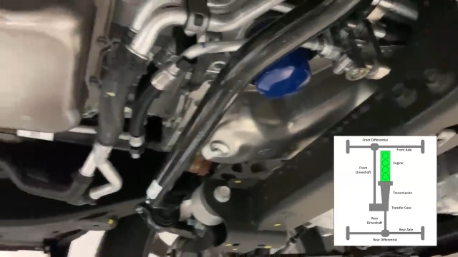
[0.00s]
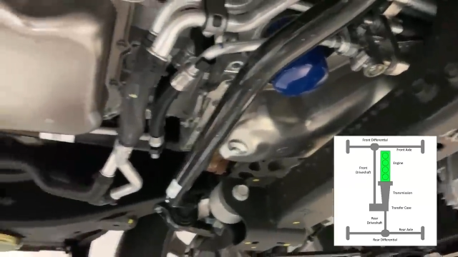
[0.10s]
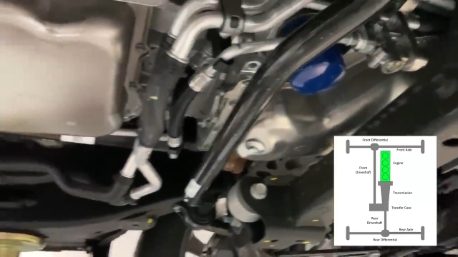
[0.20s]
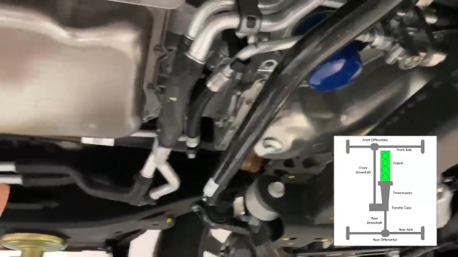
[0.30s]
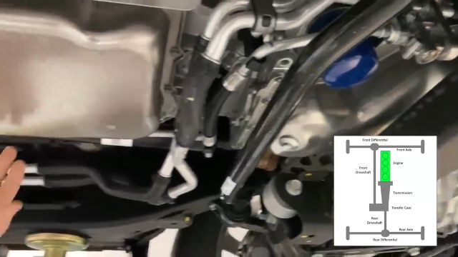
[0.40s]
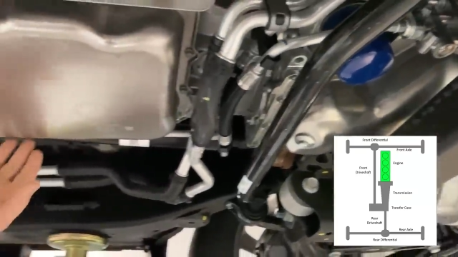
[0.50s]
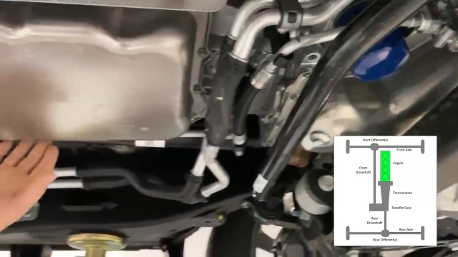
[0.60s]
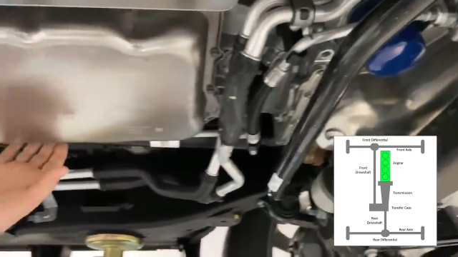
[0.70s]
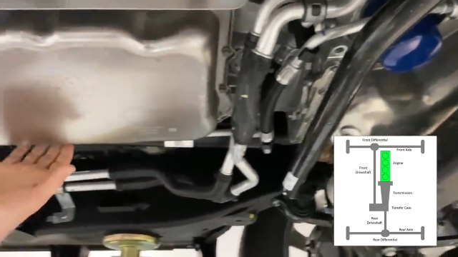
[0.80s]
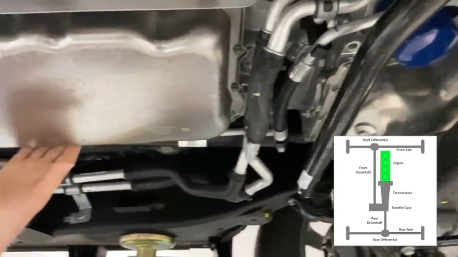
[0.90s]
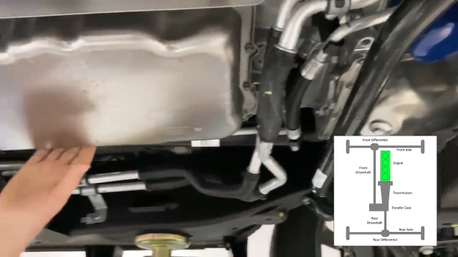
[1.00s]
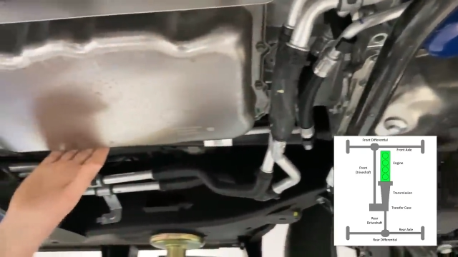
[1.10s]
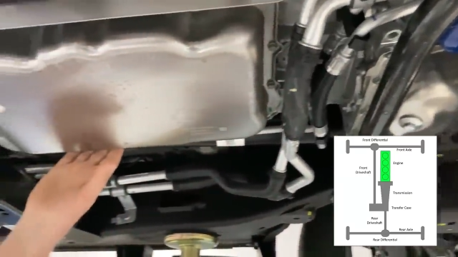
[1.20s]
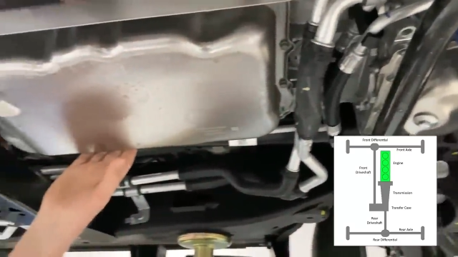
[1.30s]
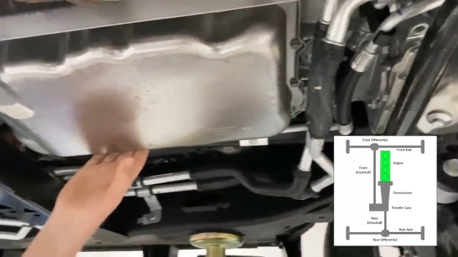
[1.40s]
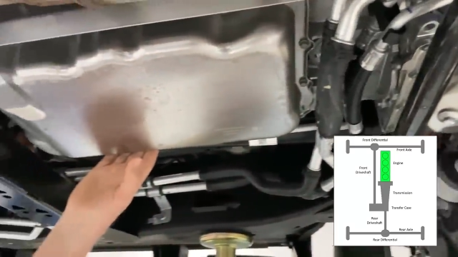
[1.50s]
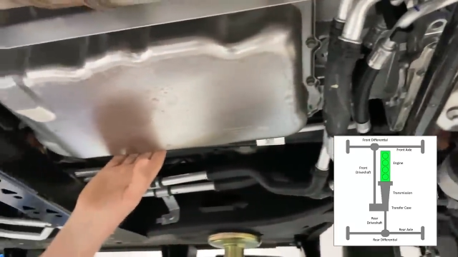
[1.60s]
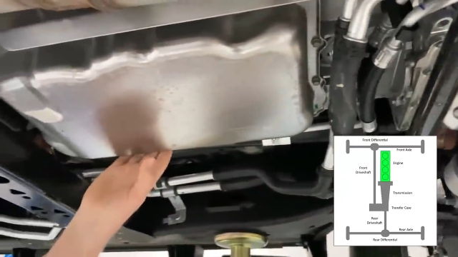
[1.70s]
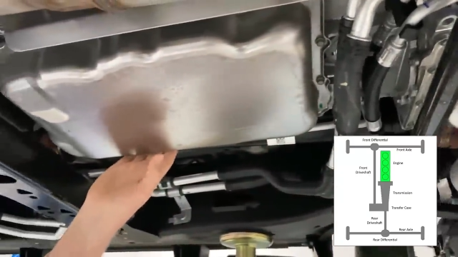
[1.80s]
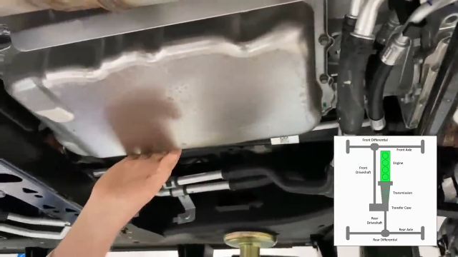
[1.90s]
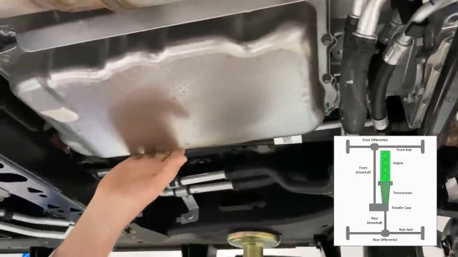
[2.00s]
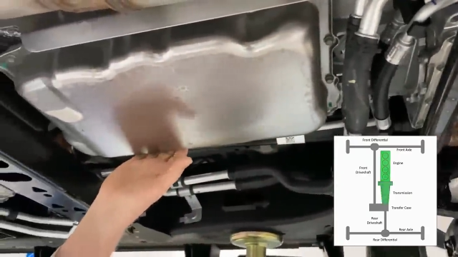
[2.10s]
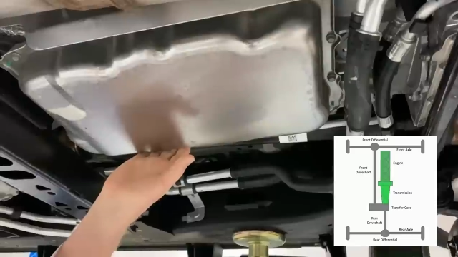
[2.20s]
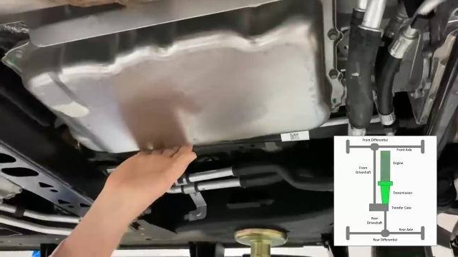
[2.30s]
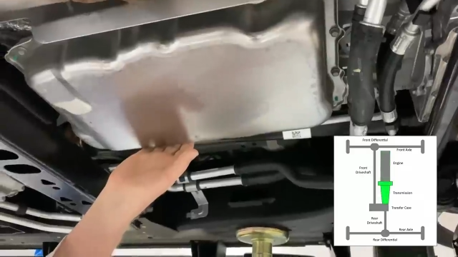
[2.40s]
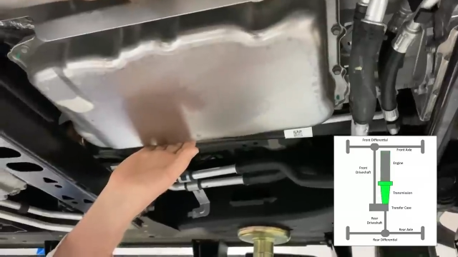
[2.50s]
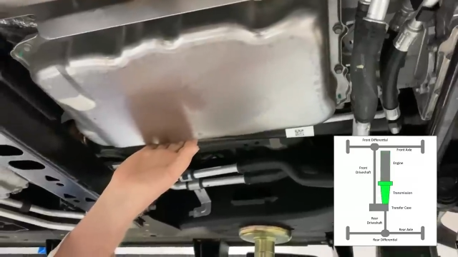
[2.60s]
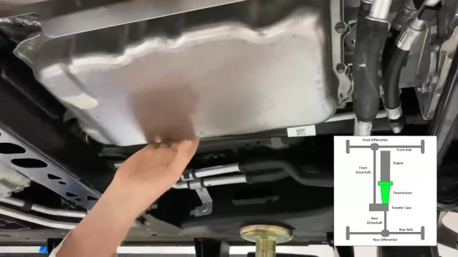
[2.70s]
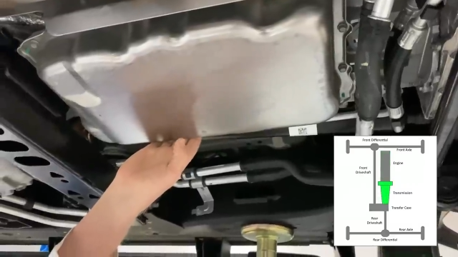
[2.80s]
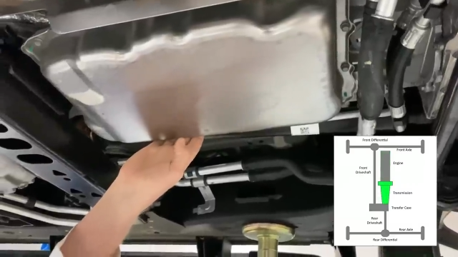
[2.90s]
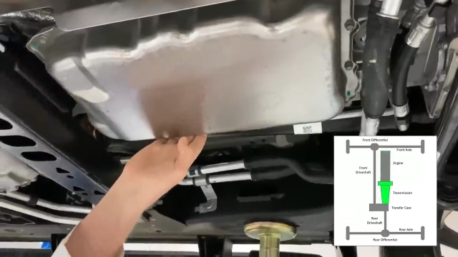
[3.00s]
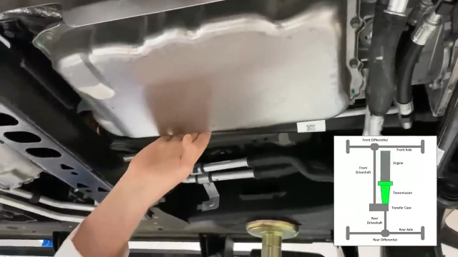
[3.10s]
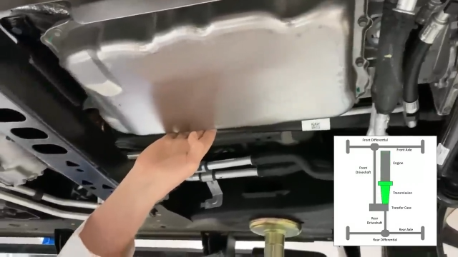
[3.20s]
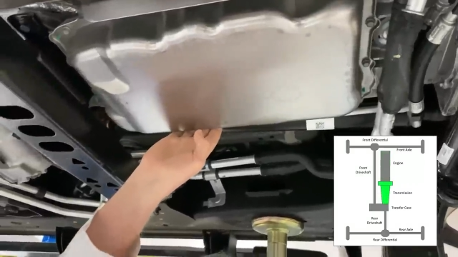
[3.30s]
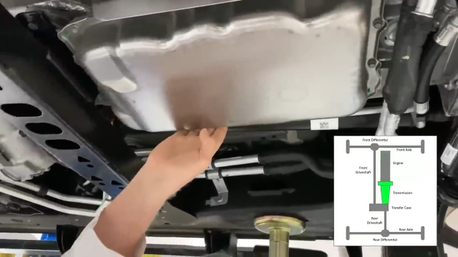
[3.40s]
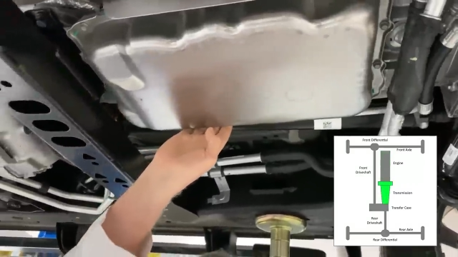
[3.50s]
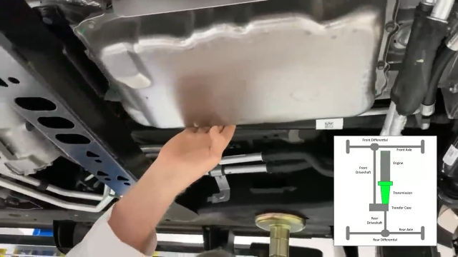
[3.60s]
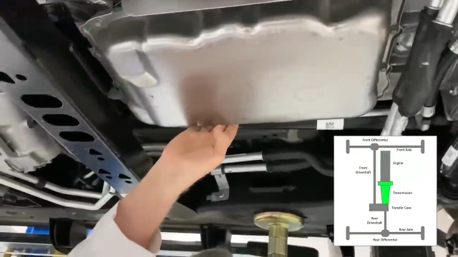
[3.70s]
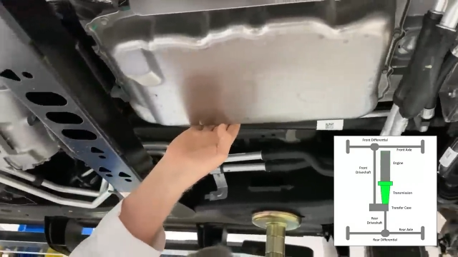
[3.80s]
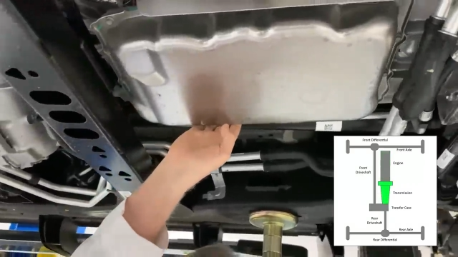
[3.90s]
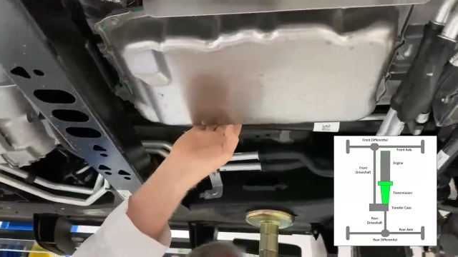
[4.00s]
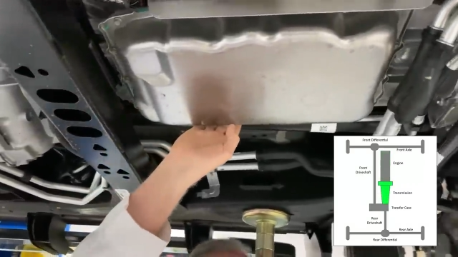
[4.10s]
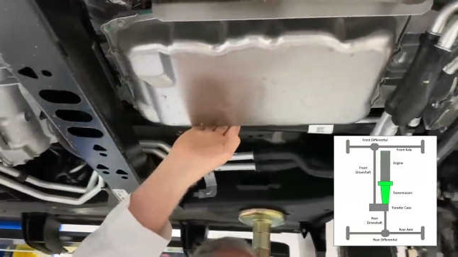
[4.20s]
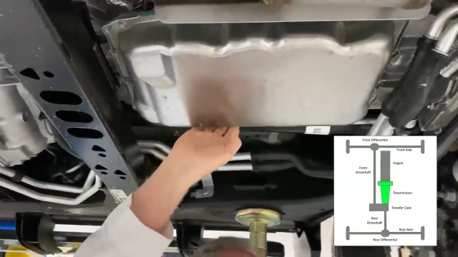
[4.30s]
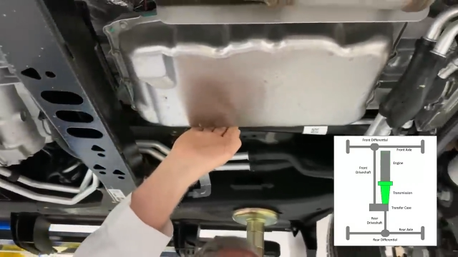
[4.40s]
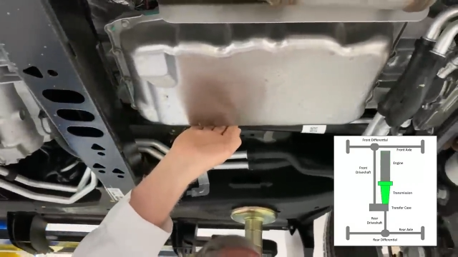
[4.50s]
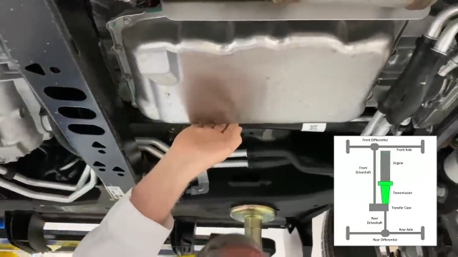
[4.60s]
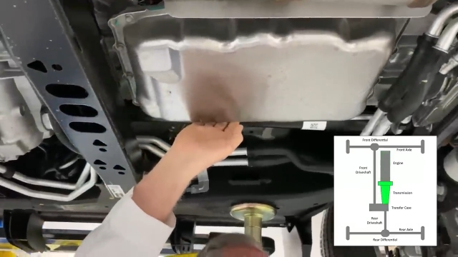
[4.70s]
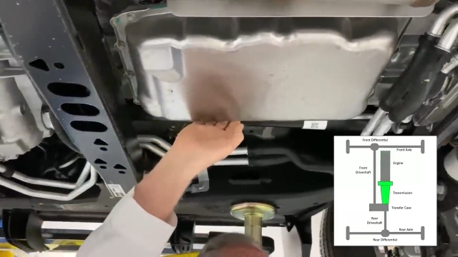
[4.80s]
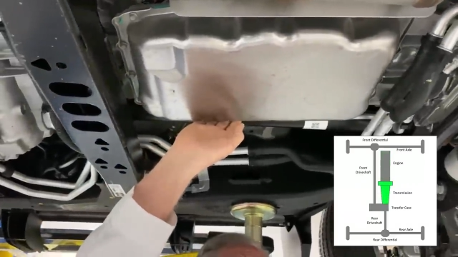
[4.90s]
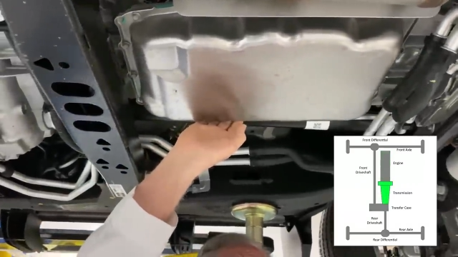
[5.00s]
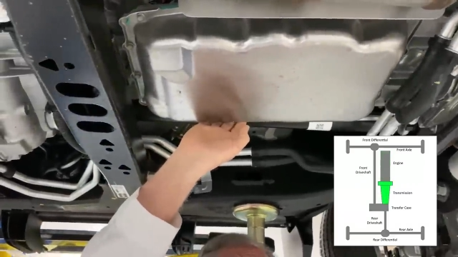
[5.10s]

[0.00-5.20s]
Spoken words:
Nobody's mouth can be seen.